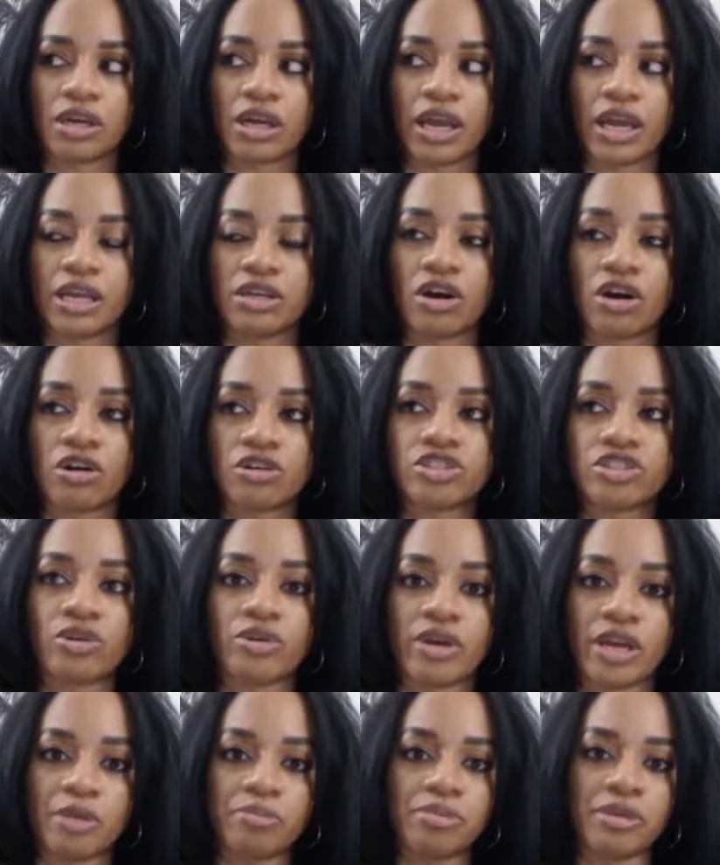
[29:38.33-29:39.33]
And also
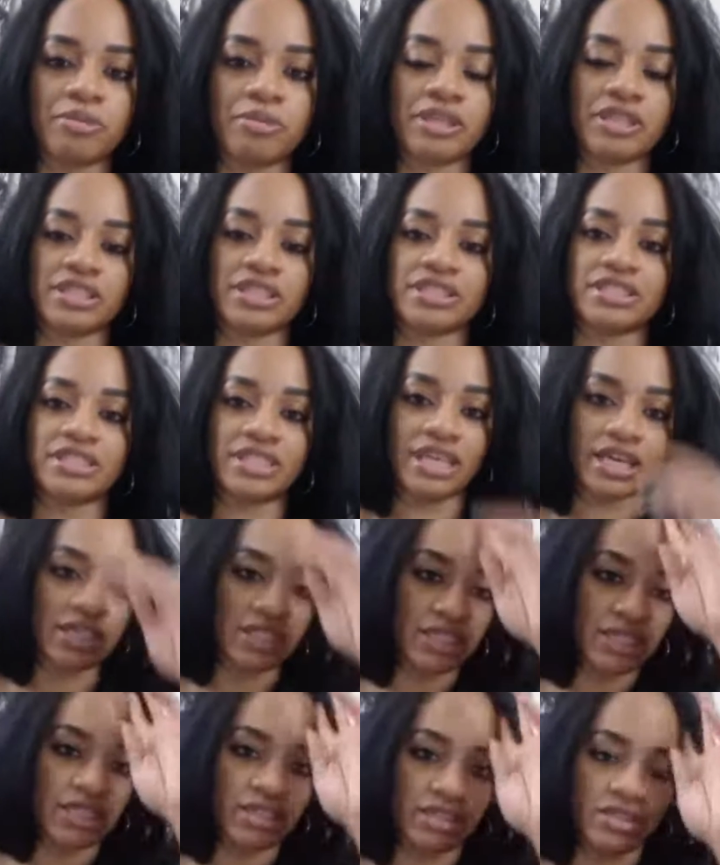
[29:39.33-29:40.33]
implement this
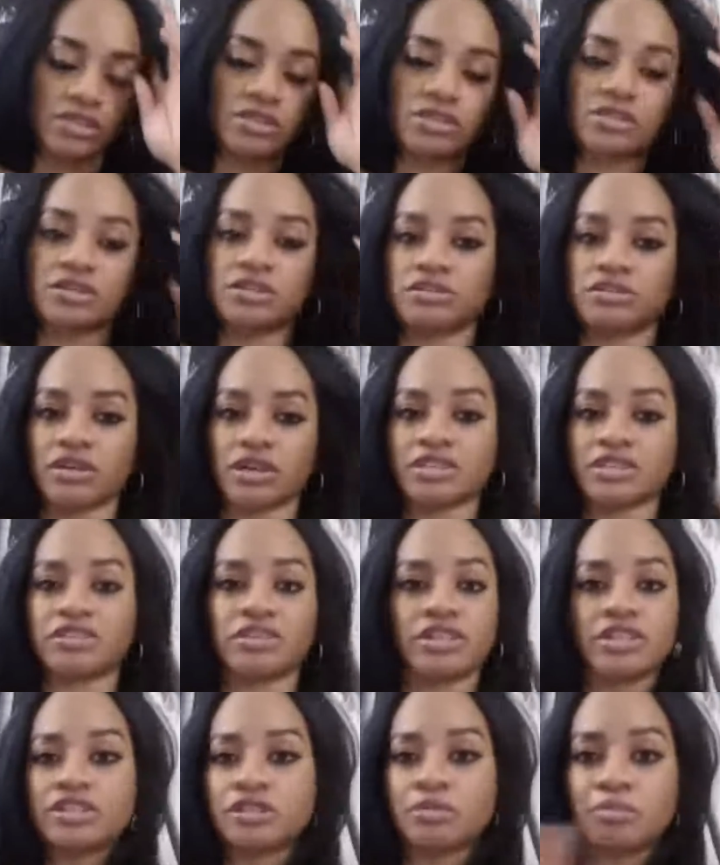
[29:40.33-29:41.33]
daily. right? So
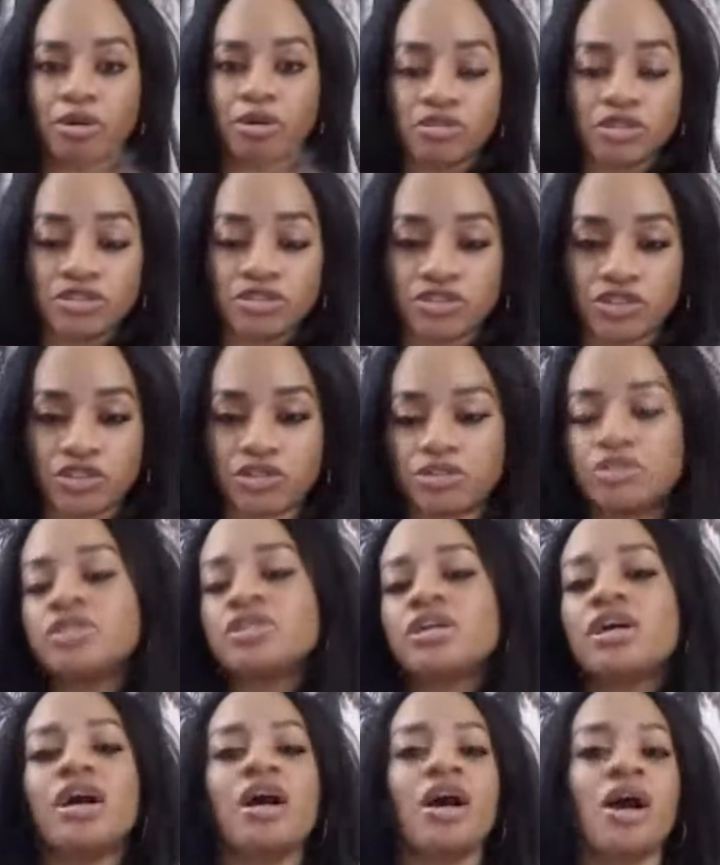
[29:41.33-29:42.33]
there's a bonus for
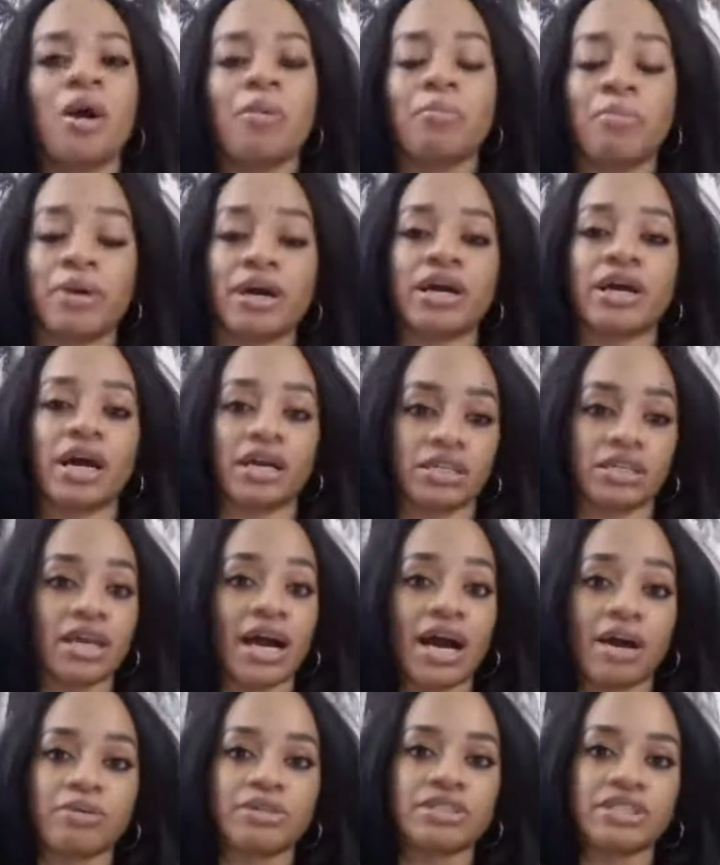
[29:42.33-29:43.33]
you. But
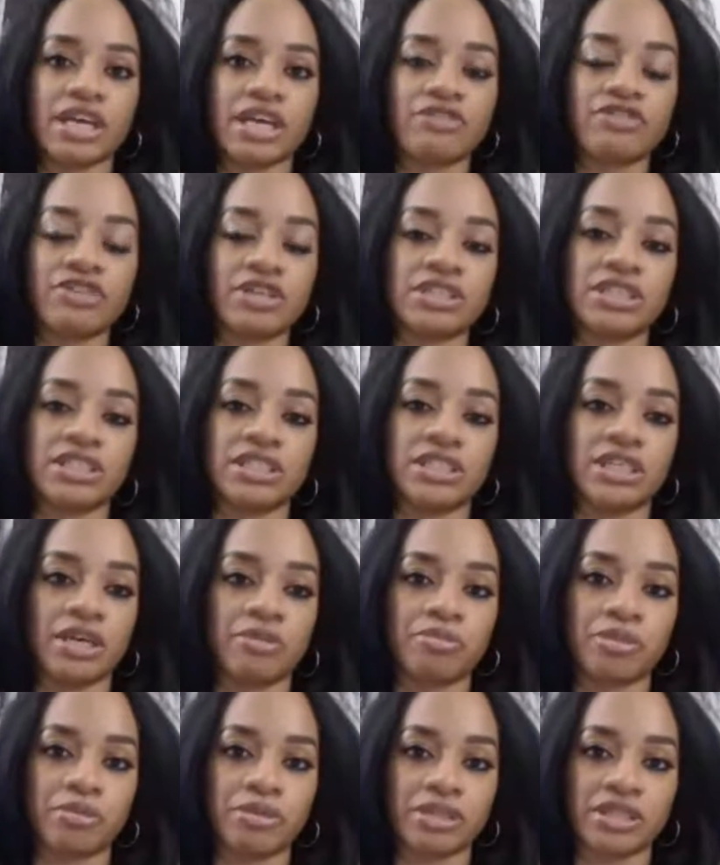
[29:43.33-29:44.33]
I would definitely
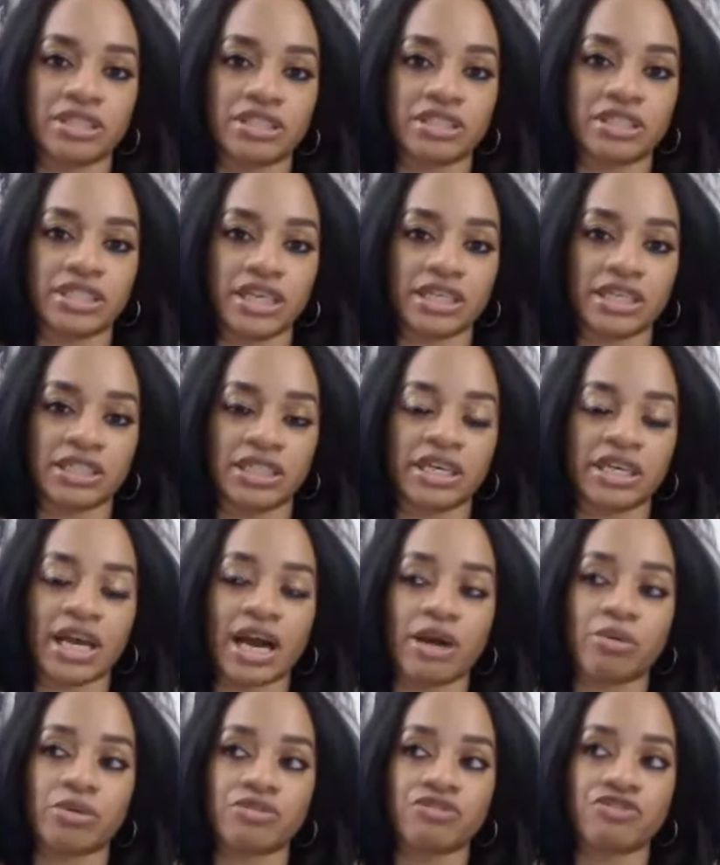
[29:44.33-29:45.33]
implement this daily.
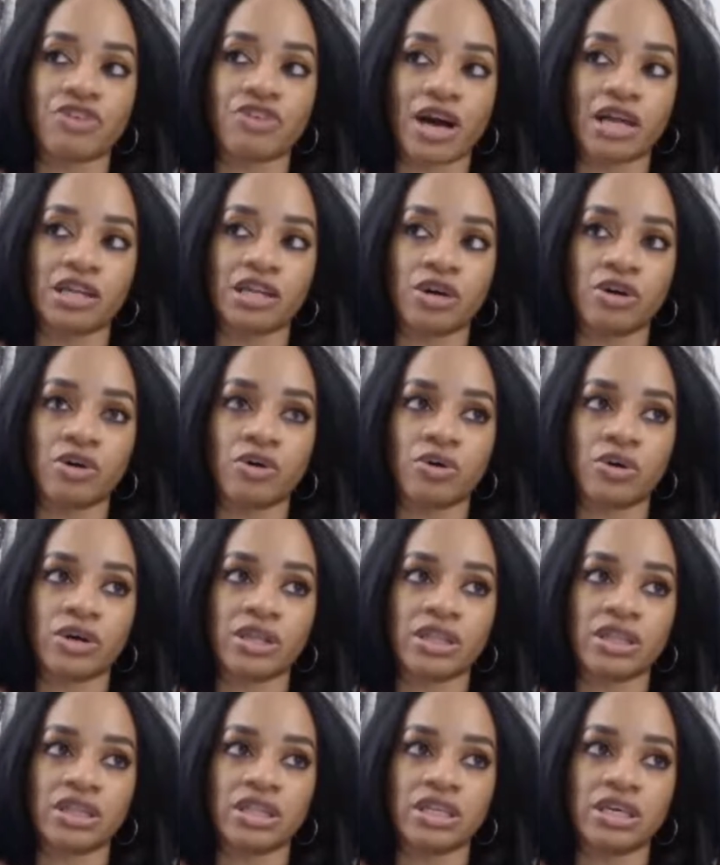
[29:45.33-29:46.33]
I would follow
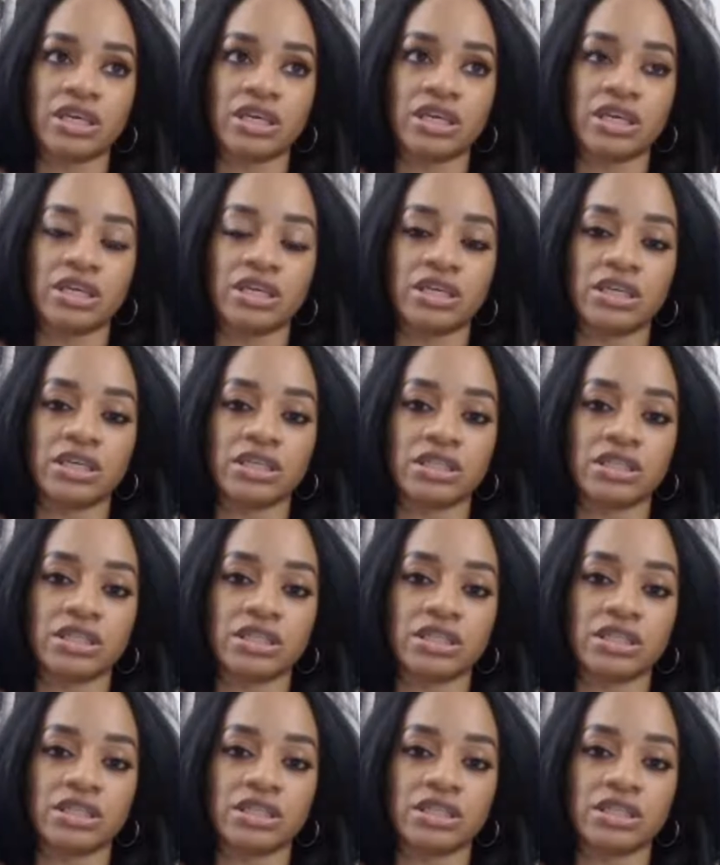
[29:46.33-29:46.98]
the